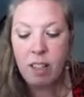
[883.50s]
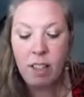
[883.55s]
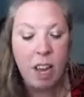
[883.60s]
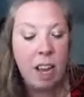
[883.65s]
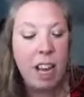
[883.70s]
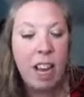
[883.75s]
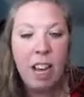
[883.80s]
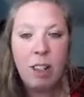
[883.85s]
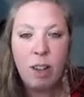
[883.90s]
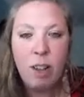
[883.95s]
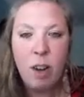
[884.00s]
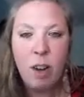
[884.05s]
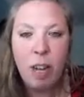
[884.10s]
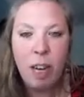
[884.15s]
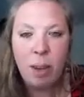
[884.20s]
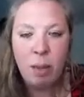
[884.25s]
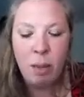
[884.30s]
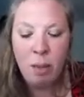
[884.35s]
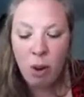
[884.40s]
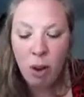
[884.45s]
I can't talk
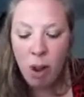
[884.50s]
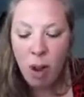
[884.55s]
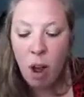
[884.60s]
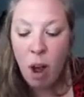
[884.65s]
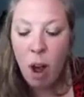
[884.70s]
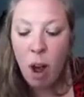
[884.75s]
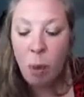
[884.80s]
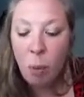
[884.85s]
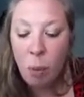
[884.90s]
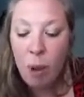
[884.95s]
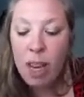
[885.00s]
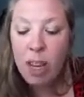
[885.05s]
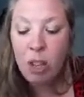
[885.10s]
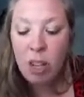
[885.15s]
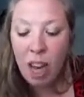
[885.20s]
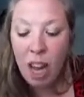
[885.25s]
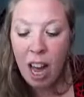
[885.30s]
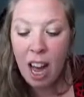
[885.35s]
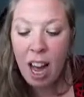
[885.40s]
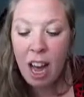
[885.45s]
anymore. Which
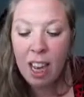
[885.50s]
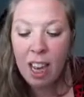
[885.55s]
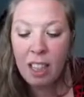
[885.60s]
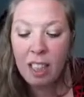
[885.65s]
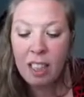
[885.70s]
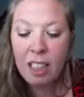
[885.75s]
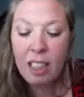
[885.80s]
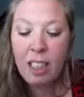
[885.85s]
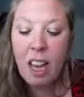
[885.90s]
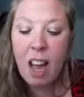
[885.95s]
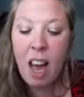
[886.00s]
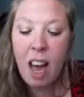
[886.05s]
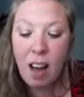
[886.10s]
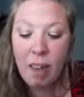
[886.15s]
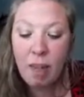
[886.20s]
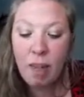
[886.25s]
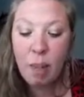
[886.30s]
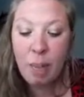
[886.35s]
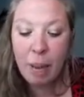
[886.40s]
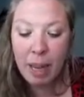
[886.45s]
sharks
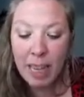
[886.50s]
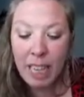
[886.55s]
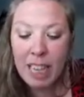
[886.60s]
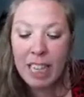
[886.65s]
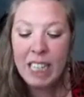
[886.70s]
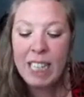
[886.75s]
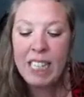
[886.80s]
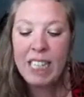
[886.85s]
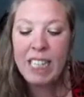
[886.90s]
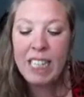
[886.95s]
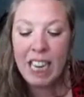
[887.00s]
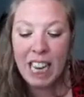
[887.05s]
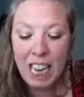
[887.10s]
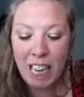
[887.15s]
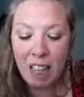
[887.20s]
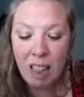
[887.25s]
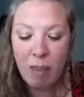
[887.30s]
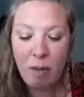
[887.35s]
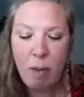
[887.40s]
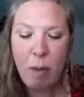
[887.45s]
have the biggest
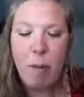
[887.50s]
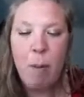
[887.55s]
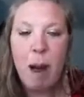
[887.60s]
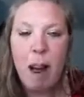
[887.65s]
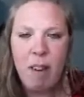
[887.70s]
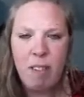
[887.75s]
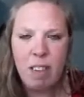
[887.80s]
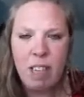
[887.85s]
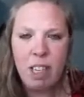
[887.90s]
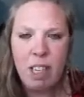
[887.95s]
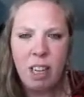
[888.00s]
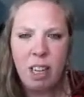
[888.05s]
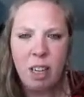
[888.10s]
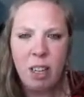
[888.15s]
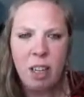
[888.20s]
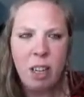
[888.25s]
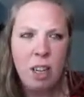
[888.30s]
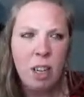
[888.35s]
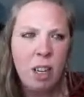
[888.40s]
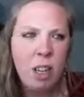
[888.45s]
teeth, from
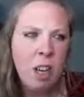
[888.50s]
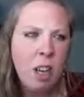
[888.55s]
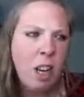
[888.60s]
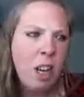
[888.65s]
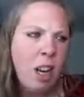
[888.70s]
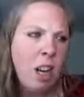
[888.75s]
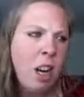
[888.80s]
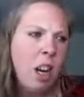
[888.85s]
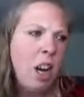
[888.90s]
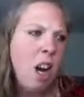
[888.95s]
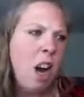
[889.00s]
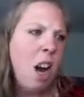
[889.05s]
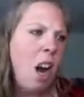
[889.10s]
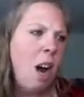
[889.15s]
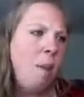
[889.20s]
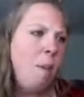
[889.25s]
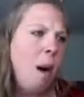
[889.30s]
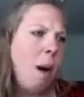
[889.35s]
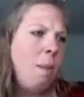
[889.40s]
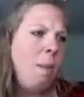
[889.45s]
Harrison?
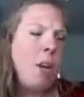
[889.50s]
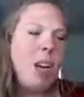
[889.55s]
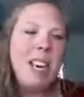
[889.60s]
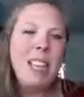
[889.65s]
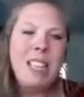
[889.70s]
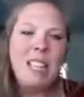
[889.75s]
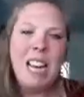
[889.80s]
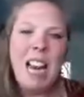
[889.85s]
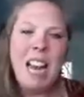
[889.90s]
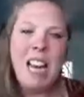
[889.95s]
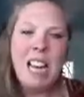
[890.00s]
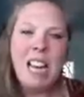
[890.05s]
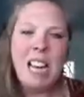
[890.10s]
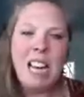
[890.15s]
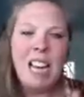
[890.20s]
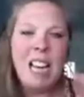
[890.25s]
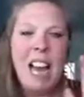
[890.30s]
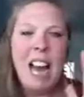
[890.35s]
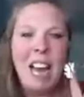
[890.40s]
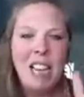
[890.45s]
I'm going to take a
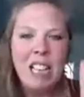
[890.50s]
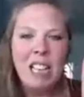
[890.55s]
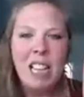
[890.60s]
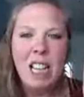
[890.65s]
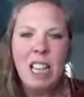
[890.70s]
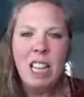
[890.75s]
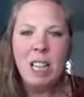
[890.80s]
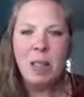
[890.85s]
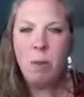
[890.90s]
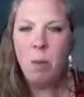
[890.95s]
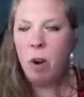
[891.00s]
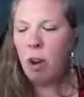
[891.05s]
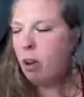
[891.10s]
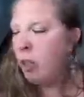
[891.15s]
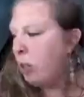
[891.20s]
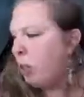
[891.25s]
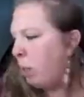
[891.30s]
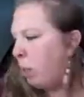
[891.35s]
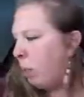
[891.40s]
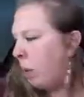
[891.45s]
guess at this
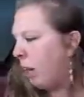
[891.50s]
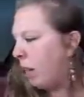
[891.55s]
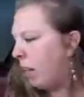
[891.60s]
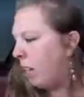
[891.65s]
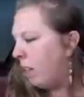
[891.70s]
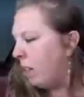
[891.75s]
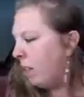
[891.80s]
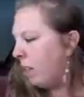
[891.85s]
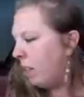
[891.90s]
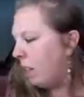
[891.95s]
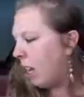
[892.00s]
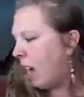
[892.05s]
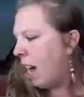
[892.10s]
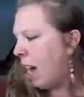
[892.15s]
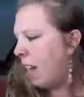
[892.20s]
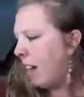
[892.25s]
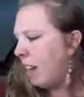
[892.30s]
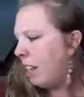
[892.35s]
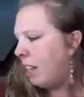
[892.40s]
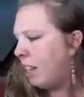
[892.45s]
one just because of
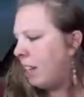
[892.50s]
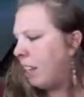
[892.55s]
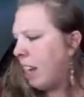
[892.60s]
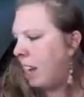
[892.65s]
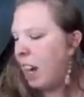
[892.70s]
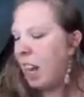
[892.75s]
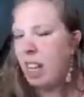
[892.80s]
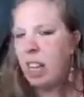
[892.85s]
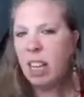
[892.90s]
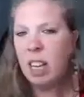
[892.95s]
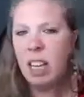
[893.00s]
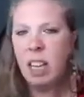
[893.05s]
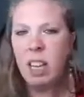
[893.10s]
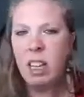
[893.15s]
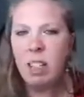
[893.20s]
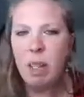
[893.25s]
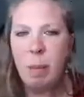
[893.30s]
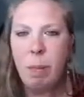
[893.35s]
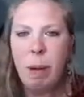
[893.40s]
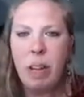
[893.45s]
size, and I think
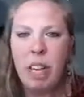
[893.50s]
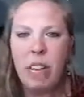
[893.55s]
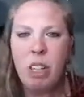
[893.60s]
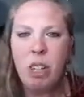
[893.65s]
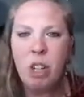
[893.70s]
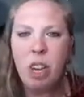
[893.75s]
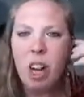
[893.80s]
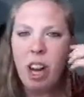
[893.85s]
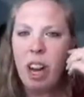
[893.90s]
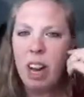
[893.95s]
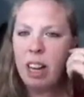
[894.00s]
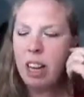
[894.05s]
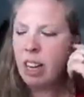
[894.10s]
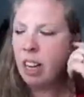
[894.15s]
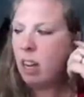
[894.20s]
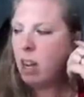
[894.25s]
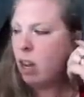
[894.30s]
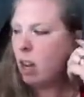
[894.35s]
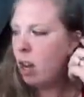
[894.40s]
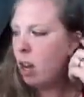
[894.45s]
because the biggest shark,
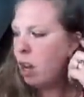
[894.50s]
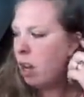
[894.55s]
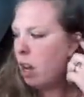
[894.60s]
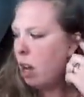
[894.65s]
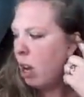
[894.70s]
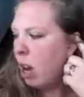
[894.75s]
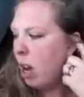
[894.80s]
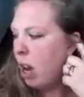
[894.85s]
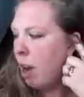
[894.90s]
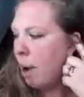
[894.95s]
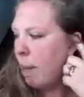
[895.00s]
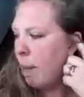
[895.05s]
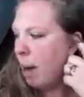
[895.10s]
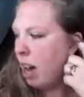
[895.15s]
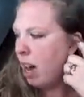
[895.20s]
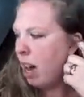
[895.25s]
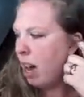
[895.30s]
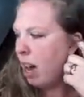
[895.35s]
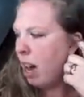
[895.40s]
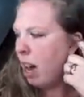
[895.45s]

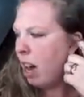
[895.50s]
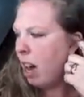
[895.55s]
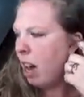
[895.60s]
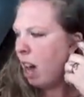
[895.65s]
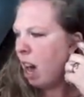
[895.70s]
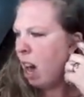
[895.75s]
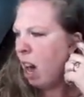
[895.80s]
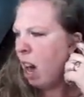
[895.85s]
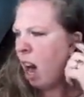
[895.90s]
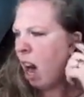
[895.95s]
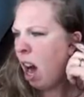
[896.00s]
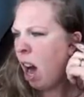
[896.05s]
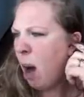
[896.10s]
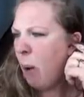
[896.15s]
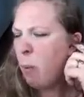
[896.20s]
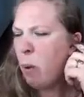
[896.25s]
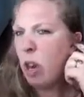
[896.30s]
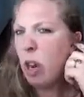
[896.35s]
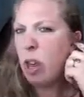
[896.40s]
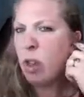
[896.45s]
I
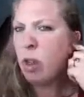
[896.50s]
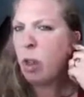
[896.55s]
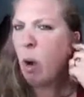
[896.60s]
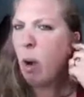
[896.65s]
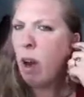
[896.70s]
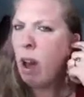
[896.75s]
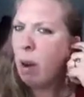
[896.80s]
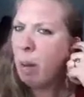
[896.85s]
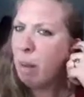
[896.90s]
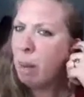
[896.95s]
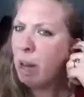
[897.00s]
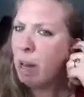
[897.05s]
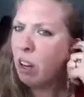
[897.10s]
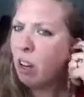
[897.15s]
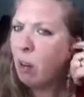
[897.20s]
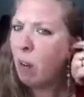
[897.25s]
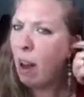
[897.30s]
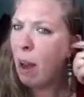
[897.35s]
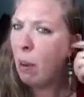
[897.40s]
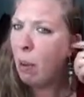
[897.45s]
would have thought it'd be a
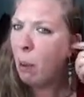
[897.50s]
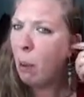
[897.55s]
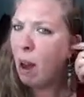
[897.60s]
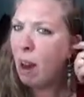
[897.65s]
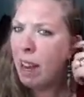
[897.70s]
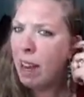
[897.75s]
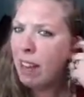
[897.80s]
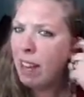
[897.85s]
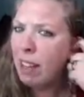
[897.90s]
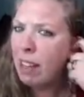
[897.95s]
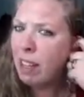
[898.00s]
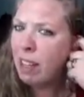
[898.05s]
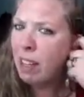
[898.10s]
great white,